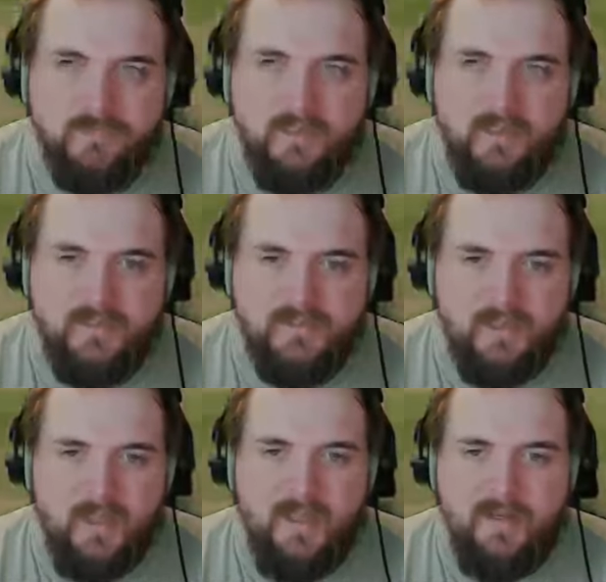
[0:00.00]
Leg
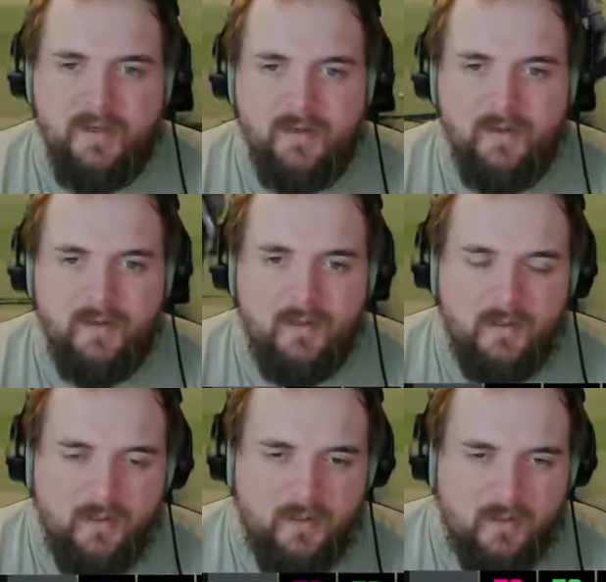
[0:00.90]
side.
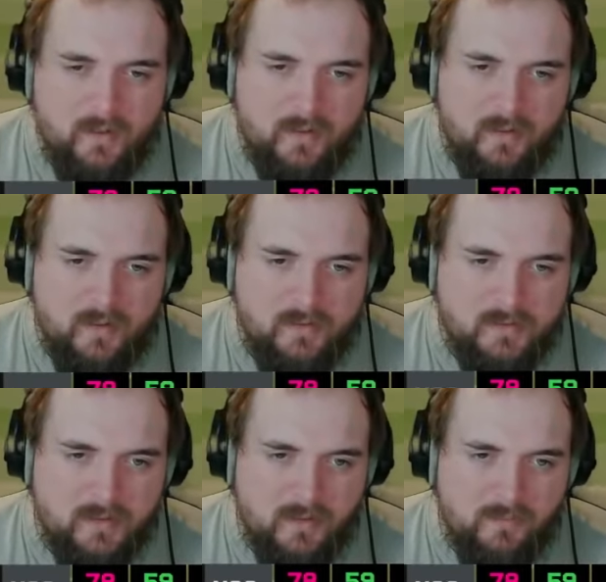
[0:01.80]

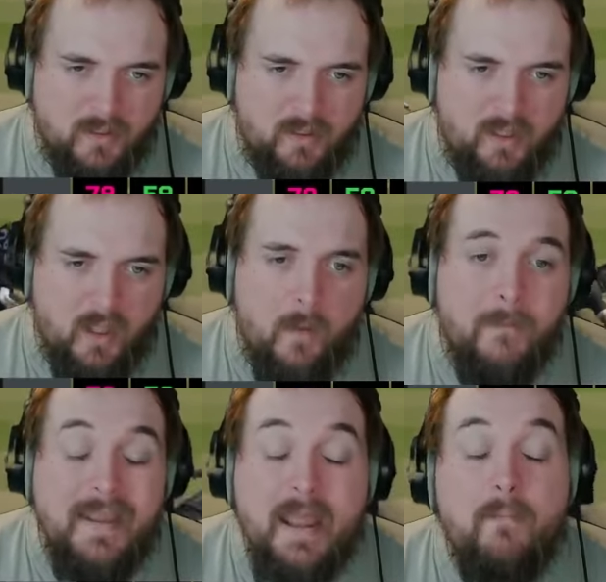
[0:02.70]
To deep
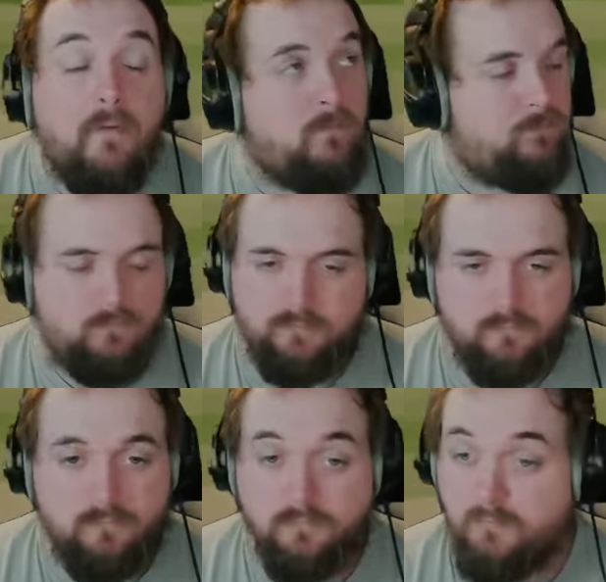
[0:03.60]
mid
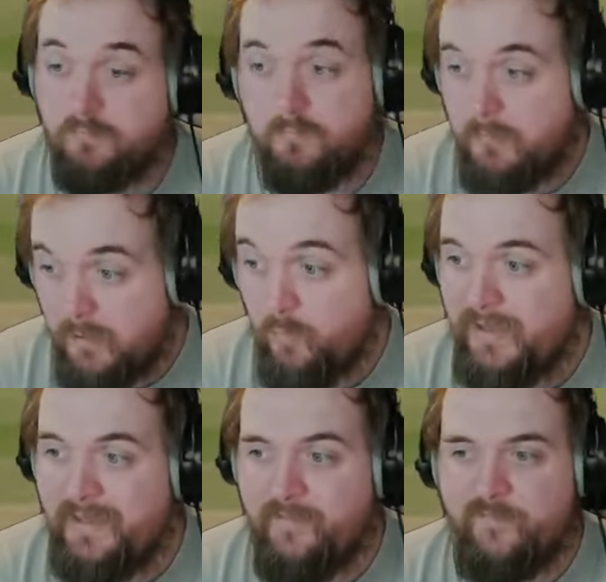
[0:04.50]

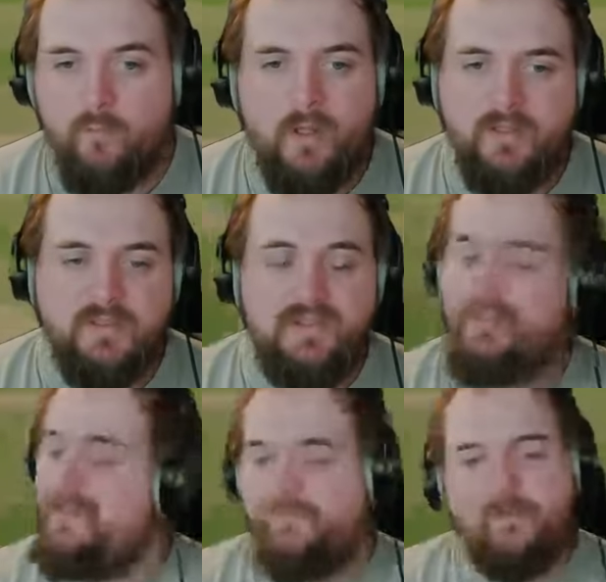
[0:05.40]
wicket for one. See,
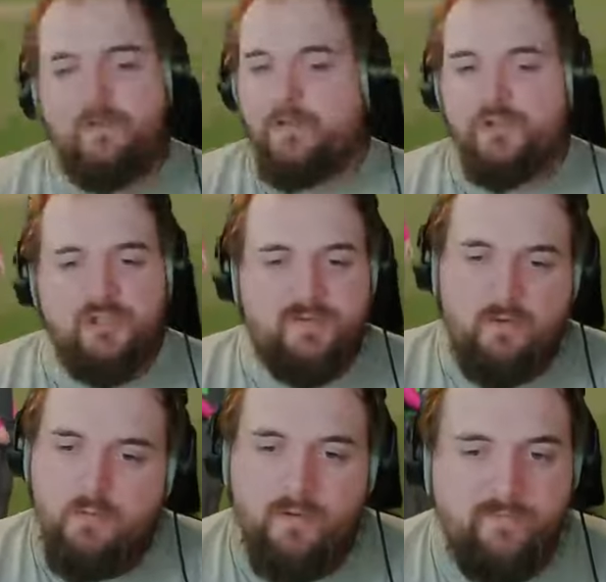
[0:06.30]
that fielding is just
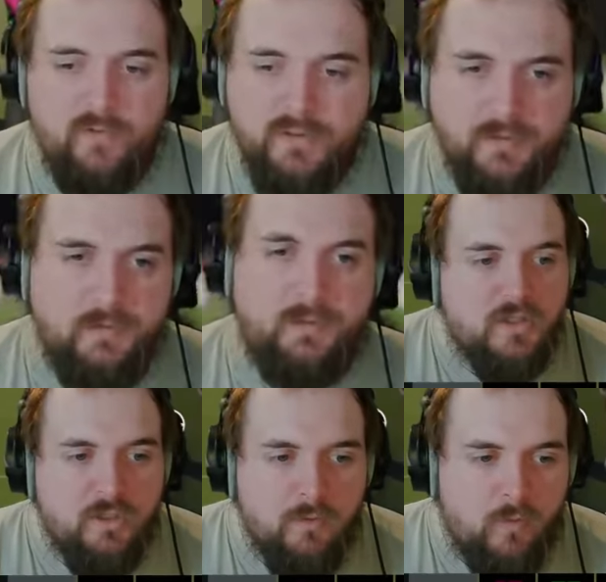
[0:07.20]
throwing my voice.
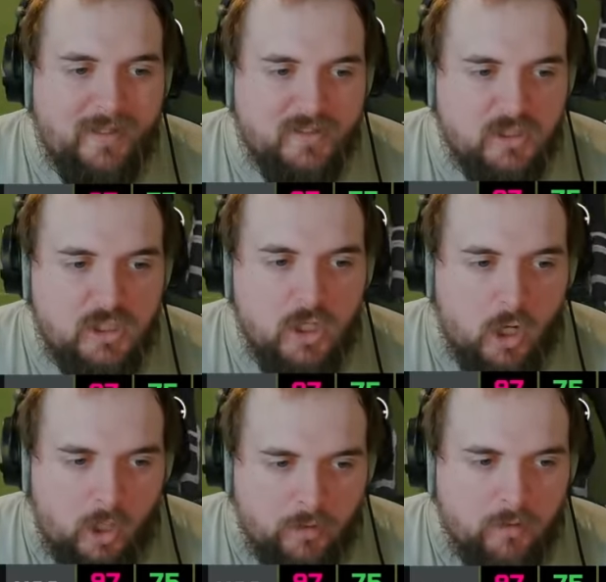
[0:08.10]
Two more wickets
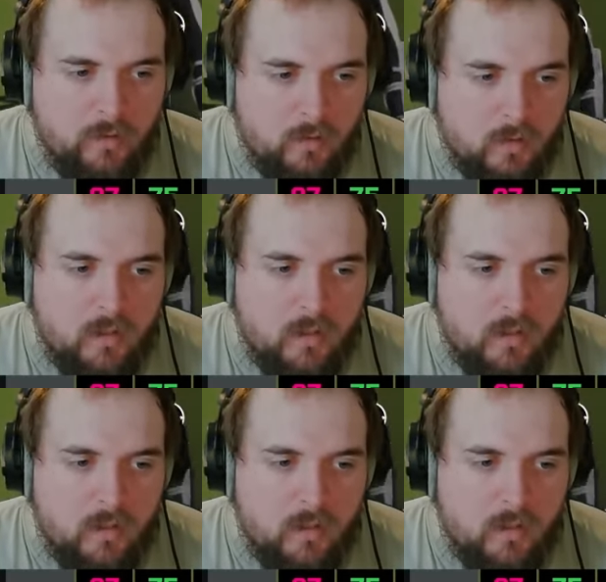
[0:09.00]
gone.